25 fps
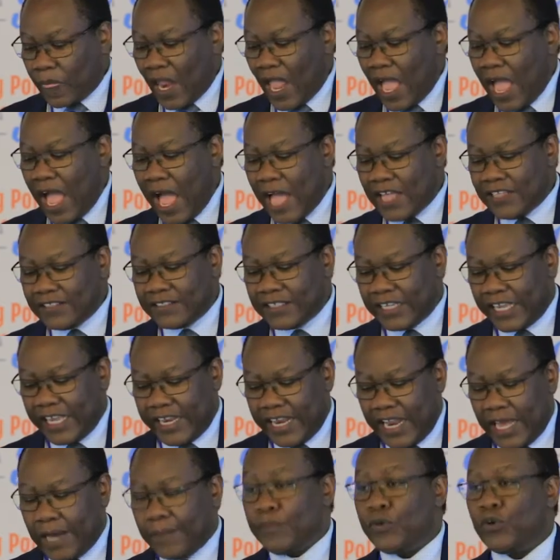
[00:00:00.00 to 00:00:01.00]
has a
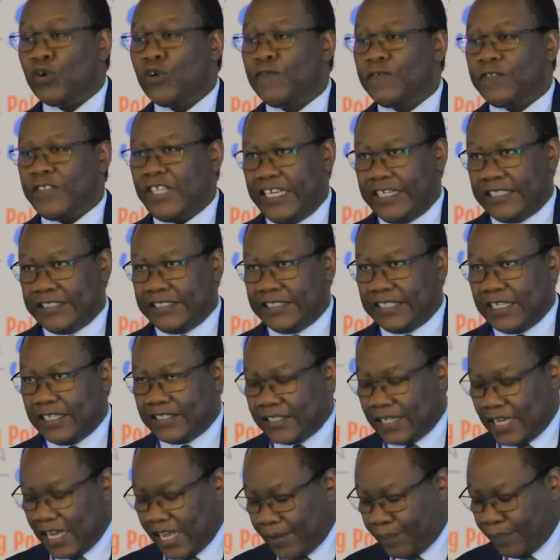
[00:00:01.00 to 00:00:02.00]
number of things
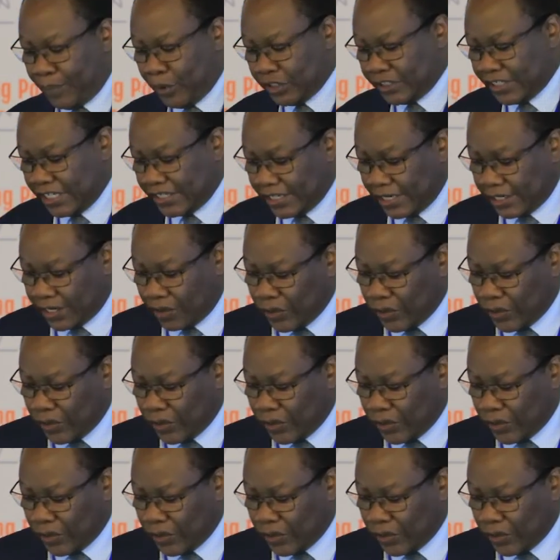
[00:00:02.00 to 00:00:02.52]
that are important, and I